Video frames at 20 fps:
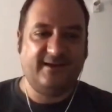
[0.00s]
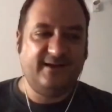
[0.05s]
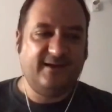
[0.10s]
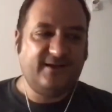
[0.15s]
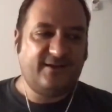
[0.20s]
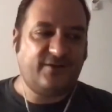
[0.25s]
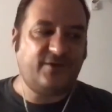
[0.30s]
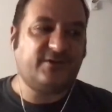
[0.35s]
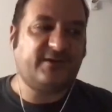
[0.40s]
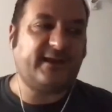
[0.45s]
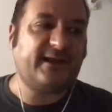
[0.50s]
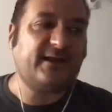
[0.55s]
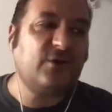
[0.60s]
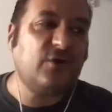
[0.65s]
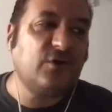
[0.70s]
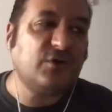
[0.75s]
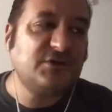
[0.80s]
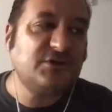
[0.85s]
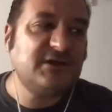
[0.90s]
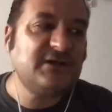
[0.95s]
So
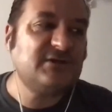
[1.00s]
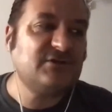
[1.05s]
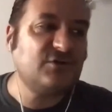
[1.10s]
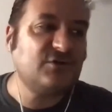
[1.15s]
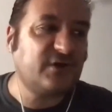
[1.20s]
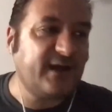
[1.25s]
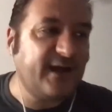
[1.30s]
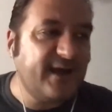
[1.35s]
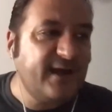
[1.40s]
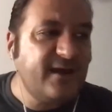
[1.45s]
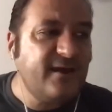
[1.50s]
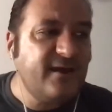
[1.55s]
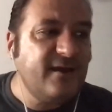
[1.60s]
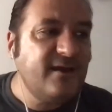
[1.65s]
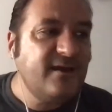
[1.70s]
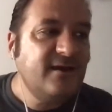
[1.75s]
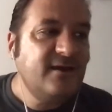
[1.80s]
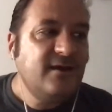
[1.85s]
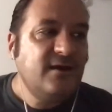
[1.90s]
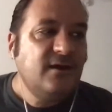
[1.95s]
technology, it's okay
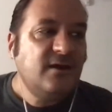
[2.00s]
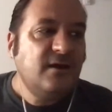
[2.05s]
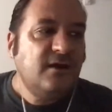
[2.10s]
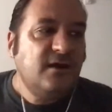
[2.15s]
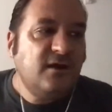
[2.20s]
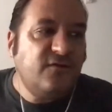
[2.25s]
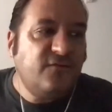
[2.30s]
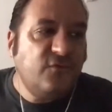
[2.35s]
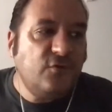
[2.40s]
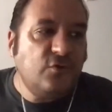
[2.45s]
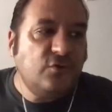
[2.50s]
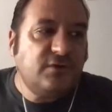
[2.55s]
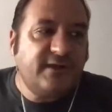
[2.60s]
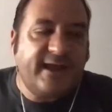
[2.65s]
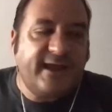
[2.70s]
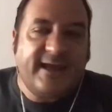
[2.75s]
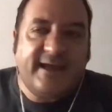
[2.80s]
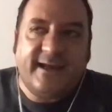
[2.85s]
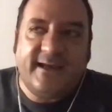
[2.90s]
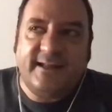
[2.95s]
if you
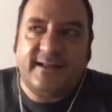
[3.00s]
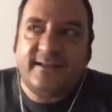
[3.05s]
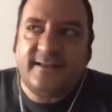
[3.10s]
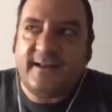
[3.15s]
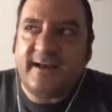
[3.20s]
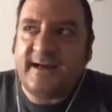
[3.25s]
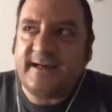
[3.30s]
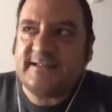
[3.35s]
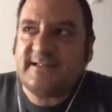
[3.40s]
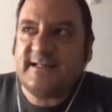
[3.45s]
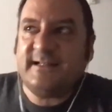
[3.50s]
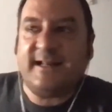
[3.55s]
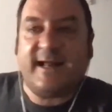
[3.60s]
take it as an